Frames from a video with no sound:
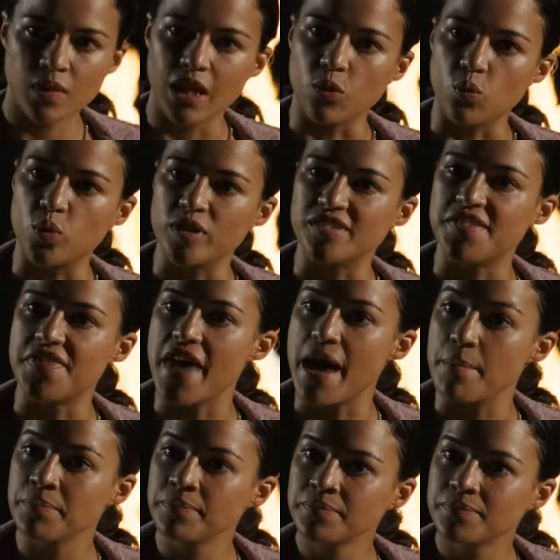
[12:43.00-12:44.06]
It was
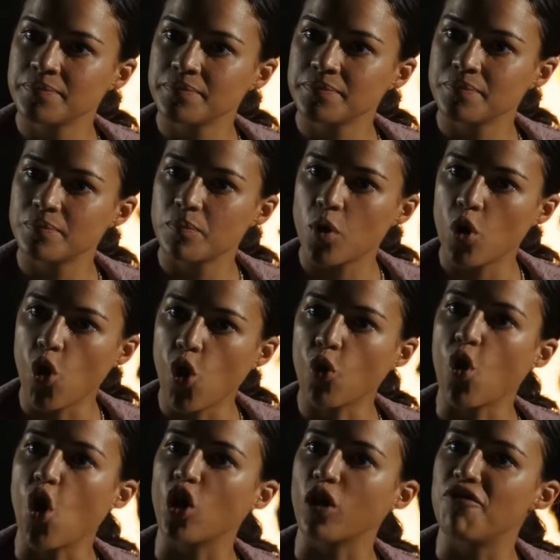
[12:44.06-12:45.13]
them,
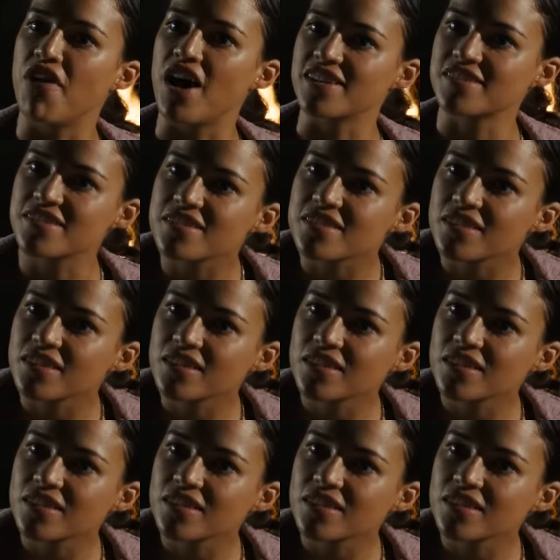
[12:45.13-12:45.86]
or all of us.